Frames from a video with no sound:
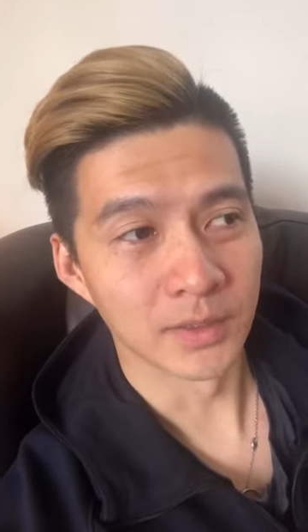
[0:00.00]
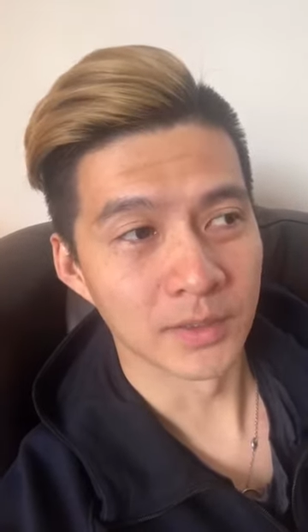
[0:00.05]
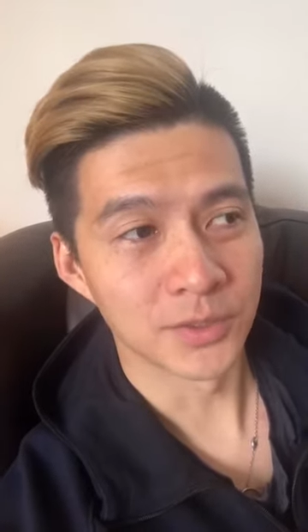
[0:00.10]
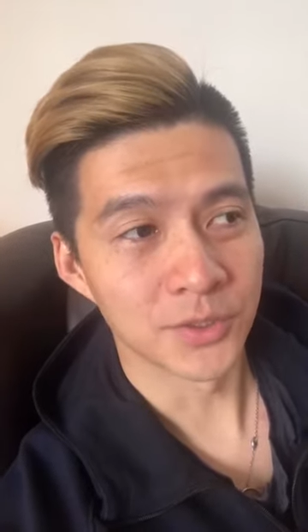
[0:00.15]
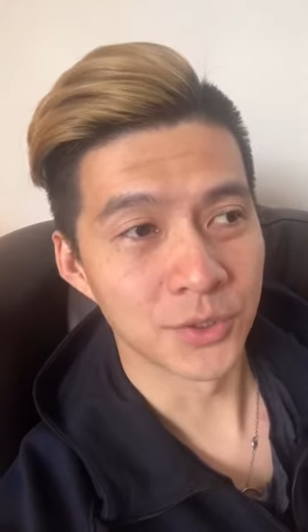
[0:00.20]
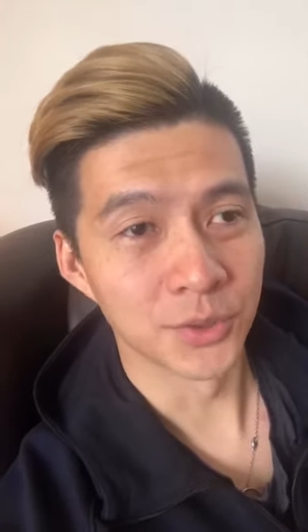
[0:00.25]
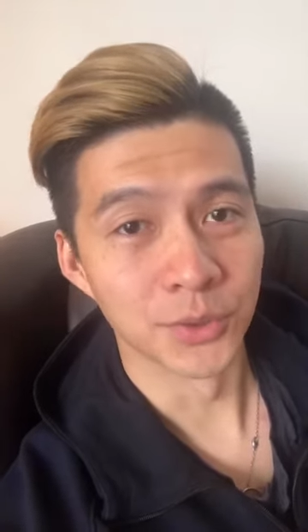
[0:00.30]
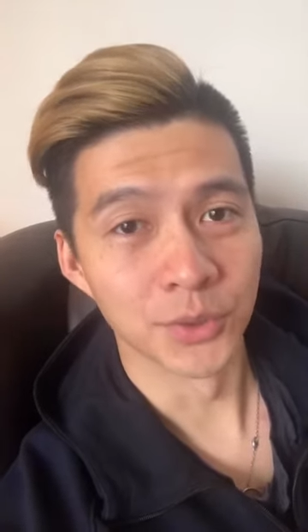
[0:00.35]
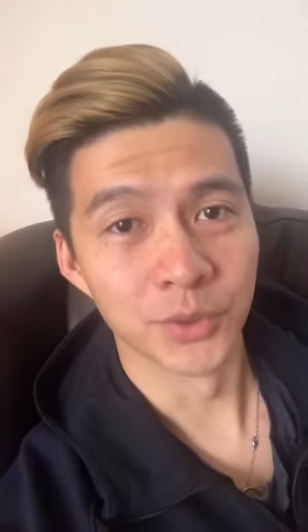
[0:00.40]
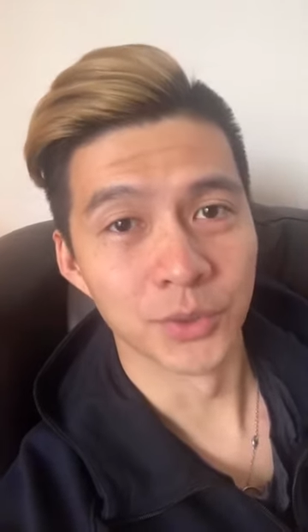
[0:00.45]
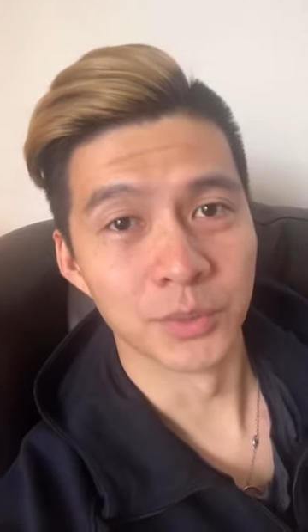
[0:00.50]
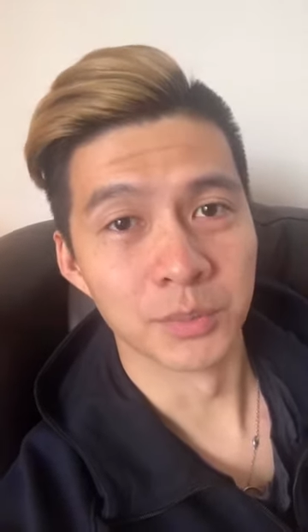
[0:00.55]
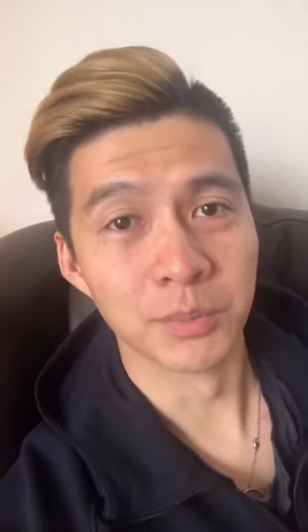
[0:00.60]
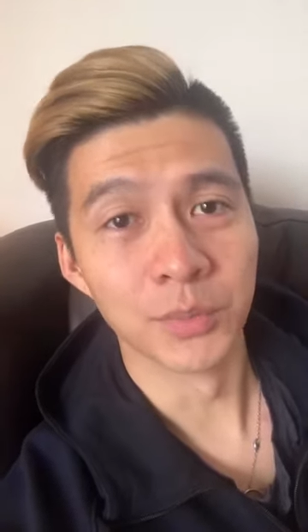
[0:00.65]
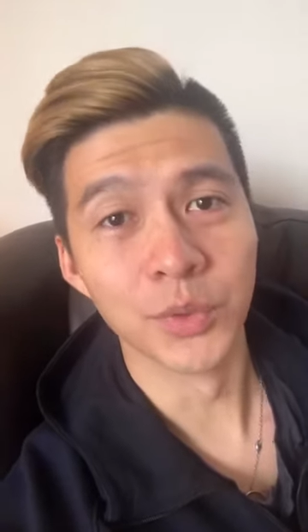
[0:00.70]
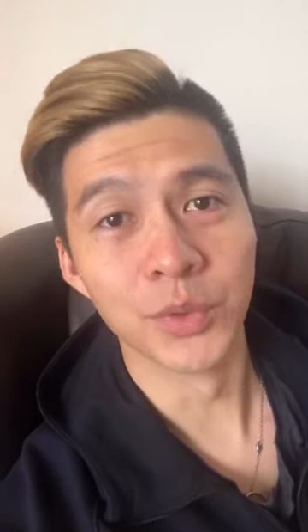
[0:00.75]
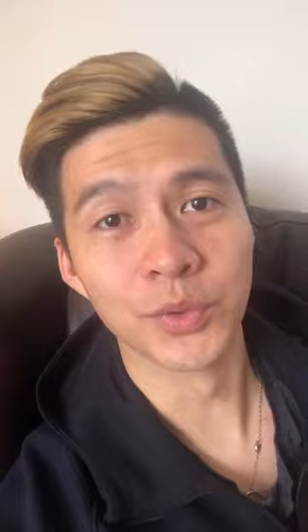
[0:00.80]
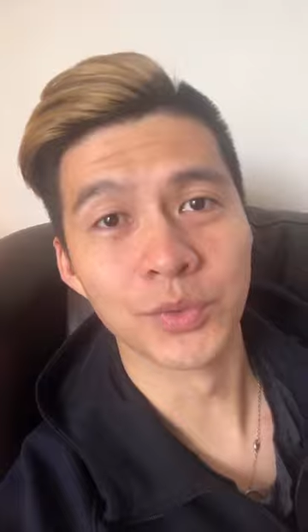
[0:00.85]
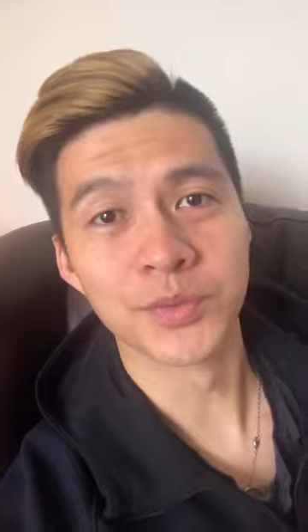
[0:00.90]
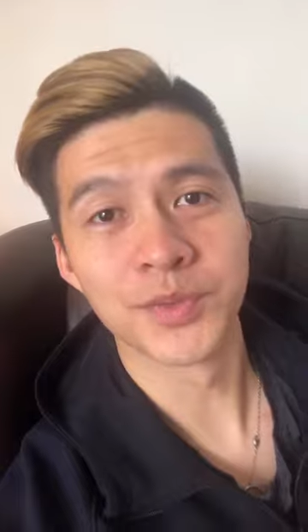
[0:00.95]
to
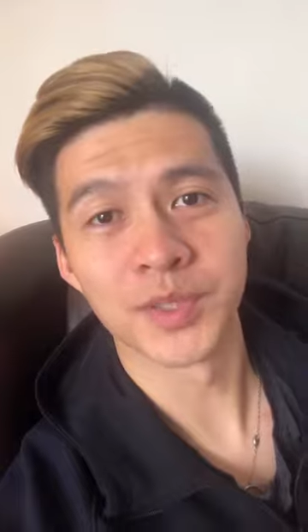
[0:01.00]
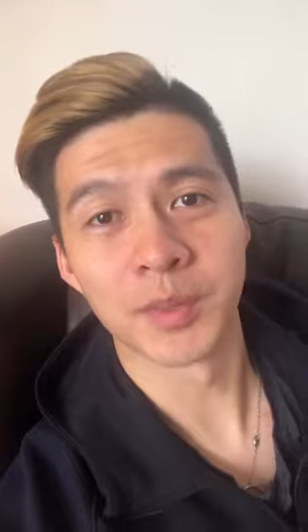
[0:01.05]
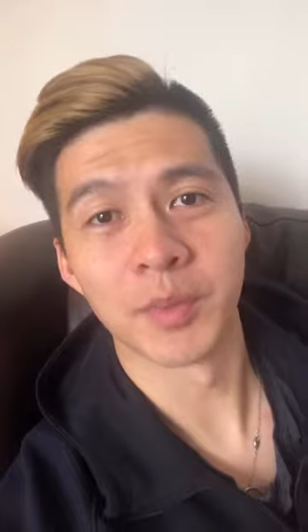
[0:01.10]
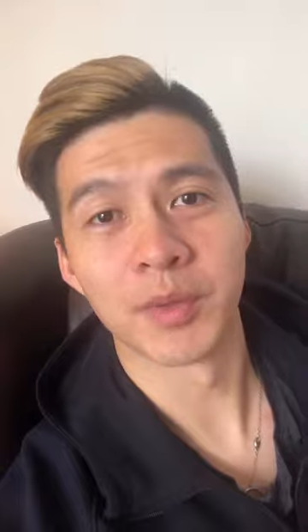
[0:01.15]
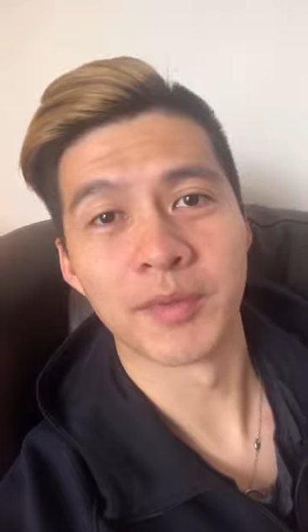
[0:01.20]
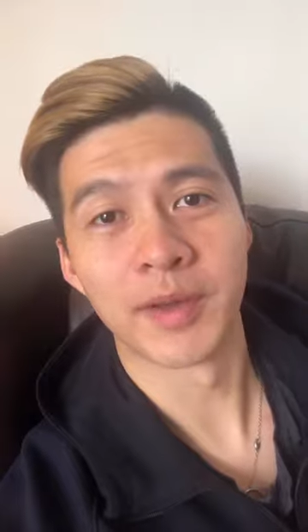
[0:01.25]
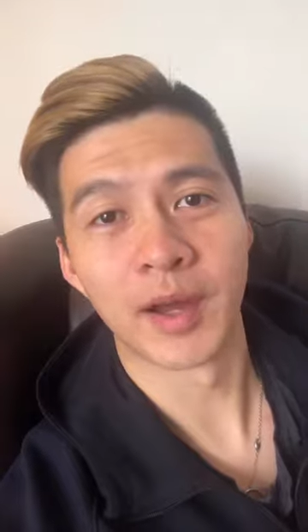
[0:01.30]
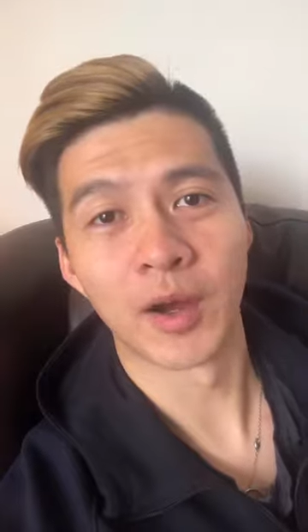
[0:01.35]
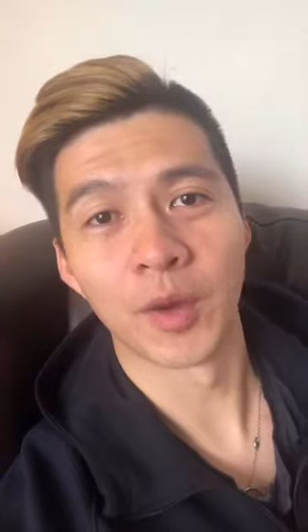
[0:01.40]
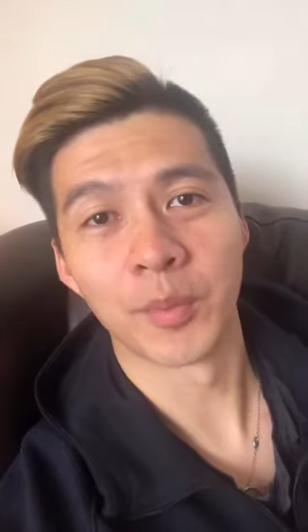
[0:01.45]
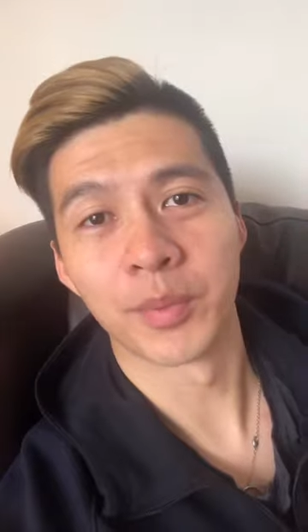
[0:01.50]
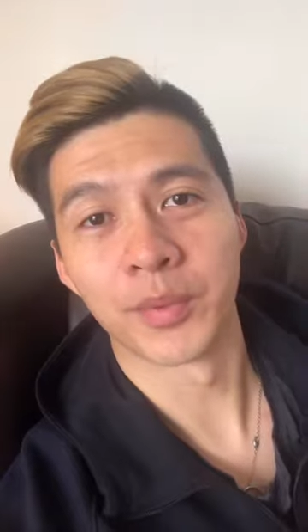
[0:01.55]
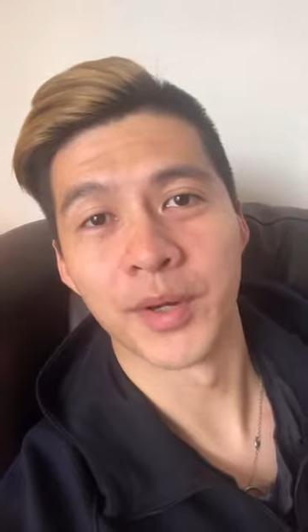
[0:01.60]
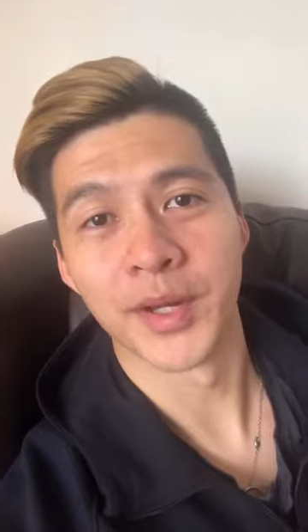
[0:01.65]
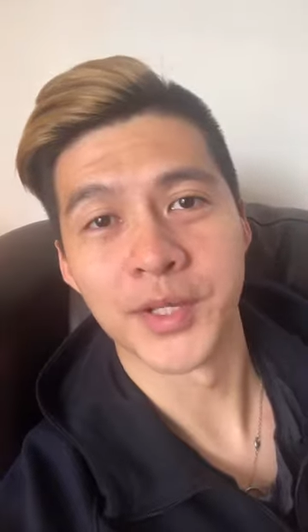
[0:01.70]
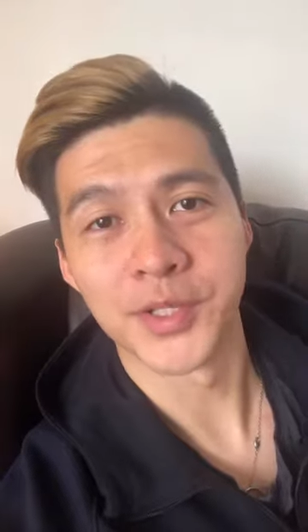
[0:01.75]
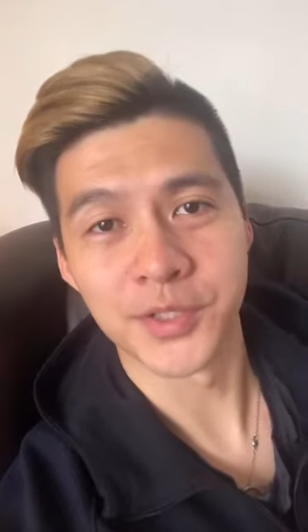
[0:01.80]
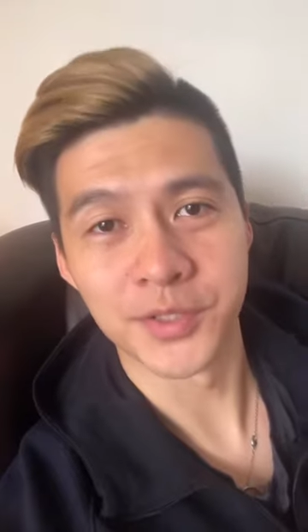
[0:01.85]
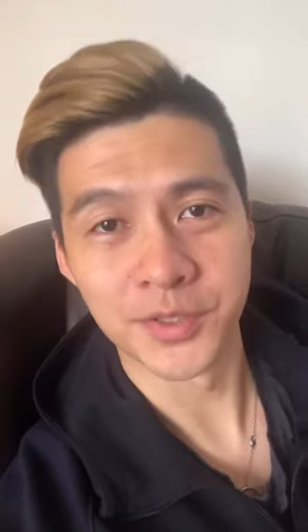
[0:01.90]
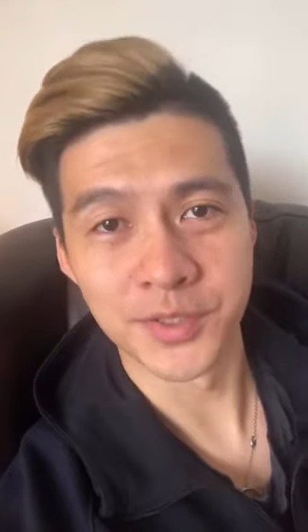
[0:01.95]
move some of our
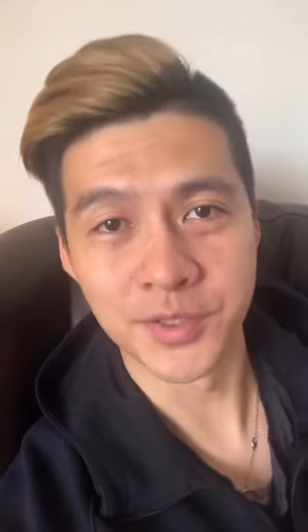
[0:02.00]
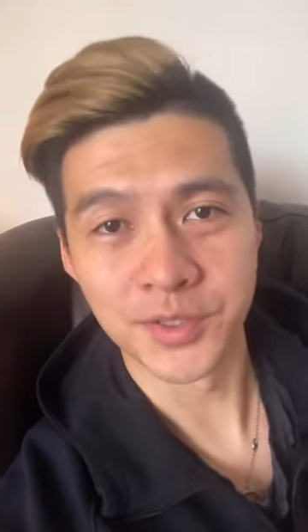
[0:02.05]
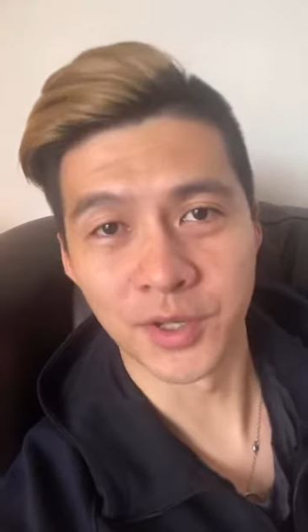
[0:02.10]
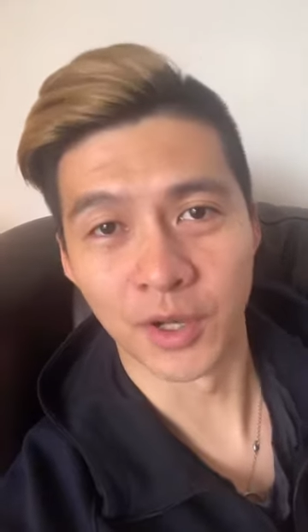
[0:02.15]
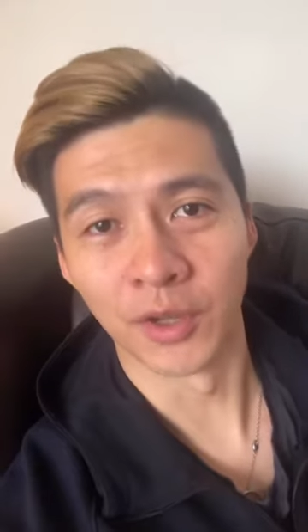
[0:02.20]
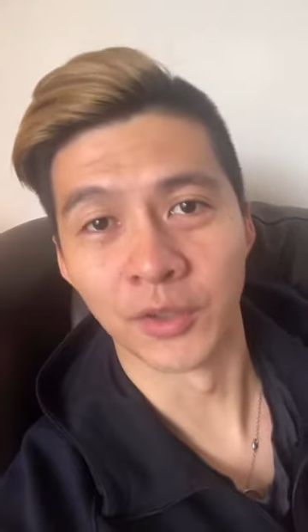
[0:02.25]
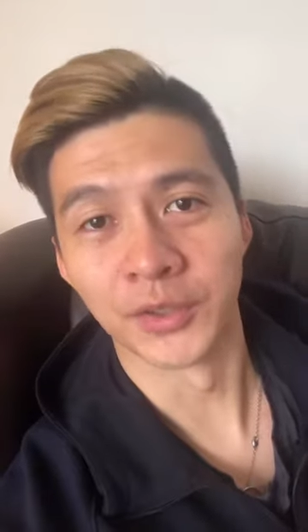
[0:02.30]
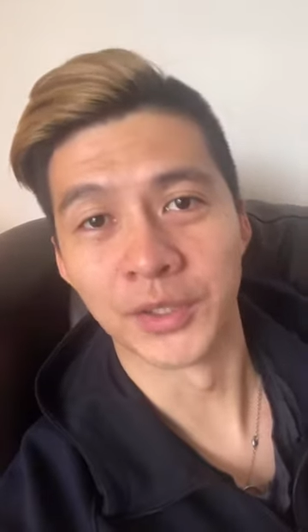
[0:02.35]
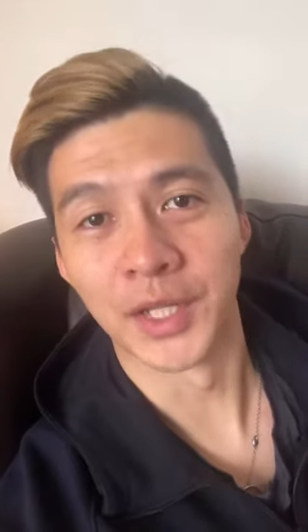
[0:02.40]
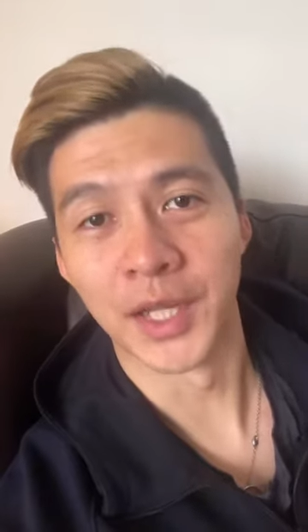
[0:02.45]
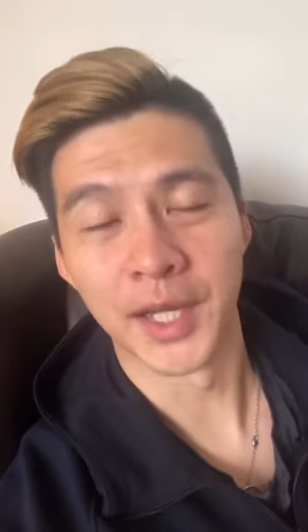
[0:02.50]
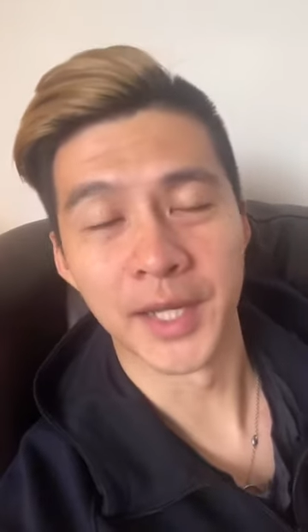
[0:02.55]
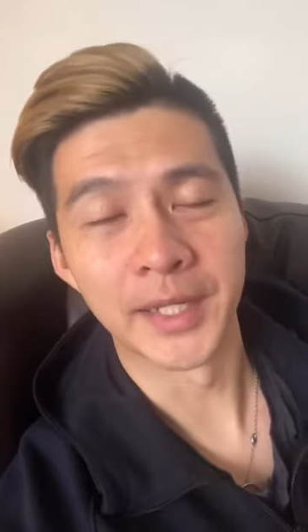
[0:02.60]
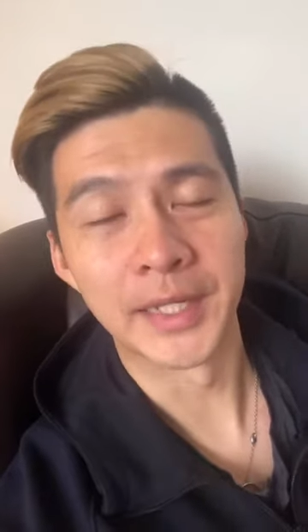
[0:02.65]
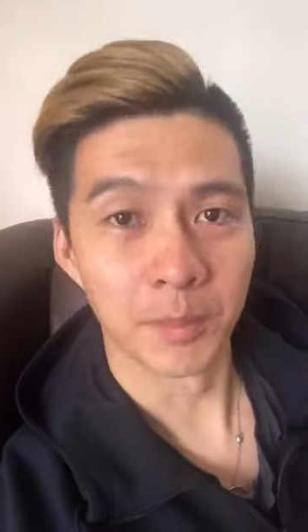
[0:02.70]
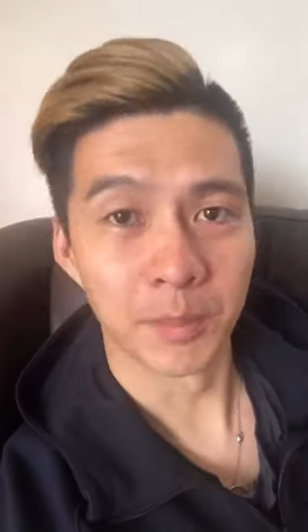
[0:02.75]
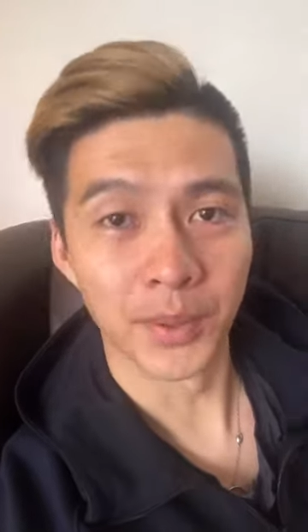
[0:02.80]
operations online.